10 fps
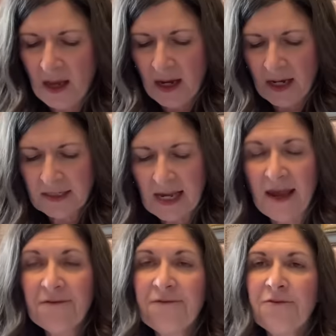It's
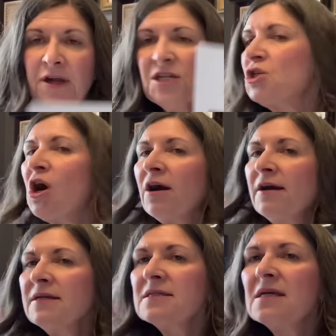a free
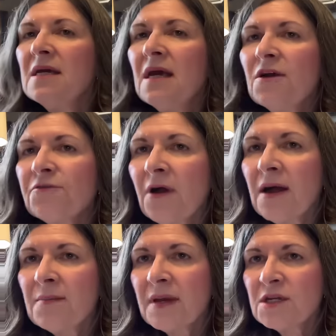chart
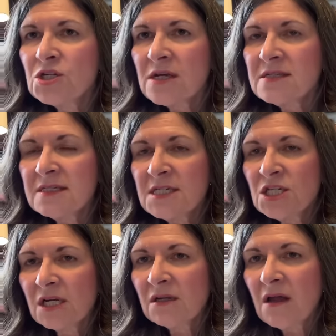from Just
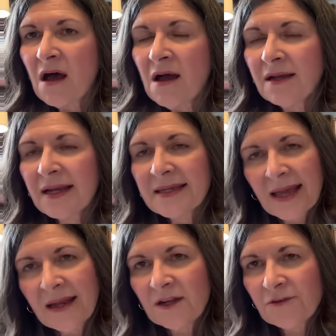Stitching Along.
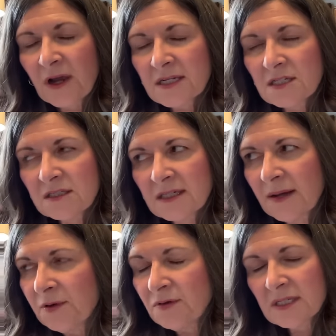Again, I forgot to look
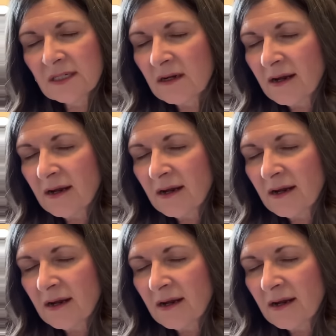up who did it on